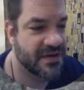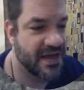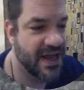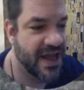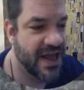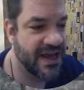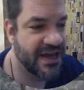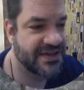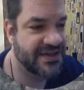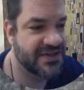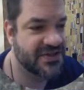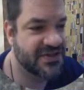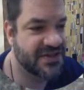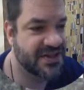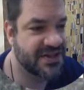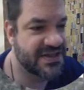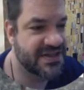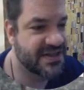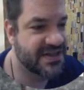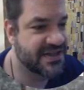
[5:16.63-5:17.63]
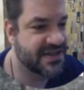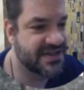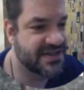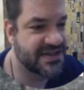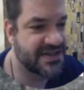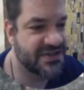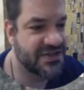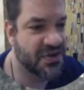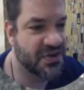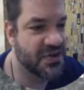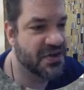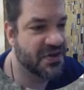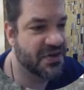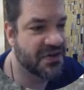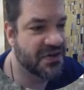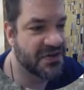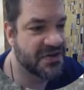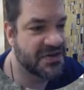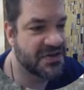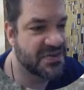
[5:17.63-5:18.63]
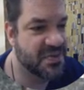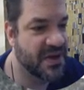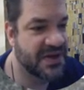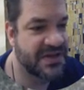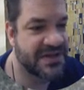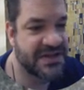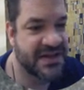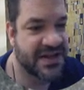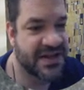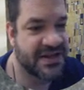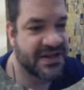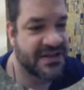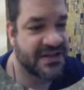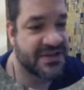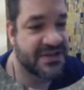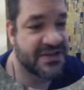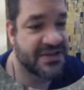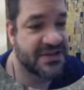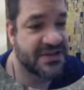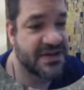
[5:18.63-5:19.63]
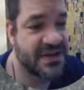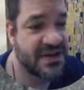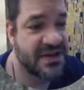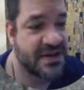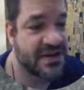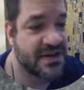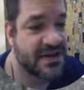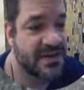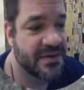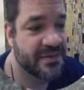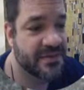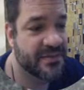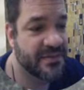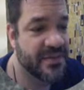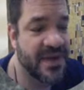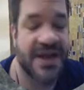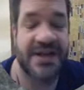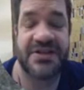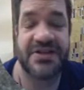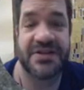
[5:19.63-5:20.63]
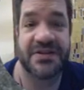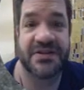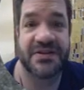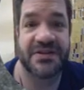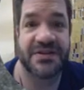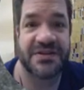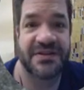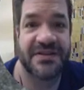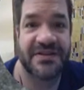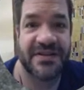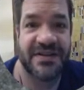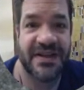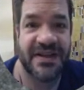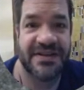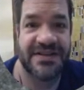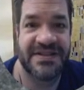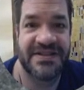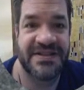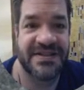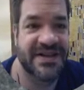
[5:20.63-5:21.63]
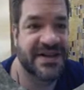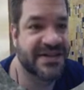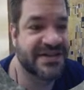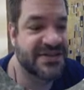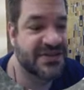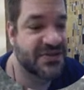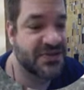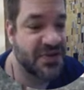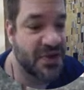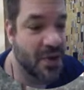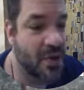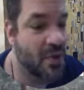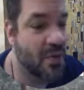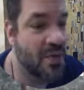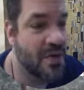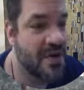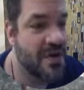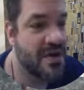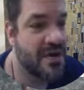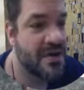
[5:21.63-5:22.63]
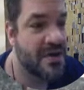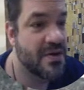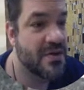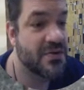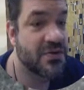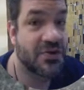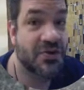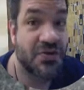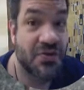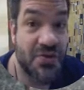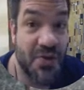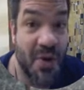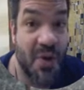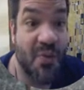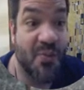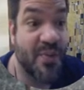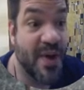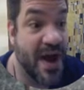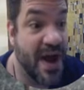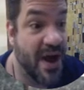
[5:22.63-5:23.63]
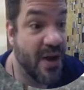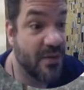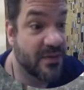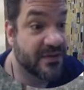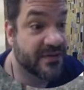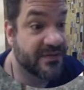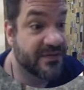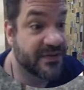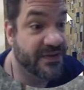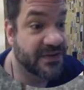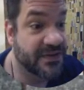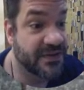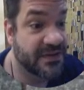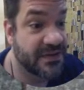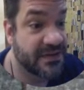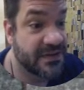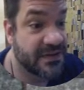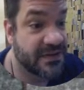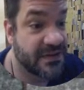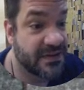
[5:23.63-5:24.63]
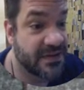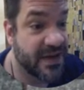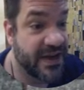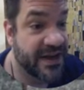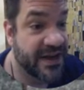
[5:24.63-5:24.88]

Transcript: and it's just this circular space, and it's magical. It's so powerful an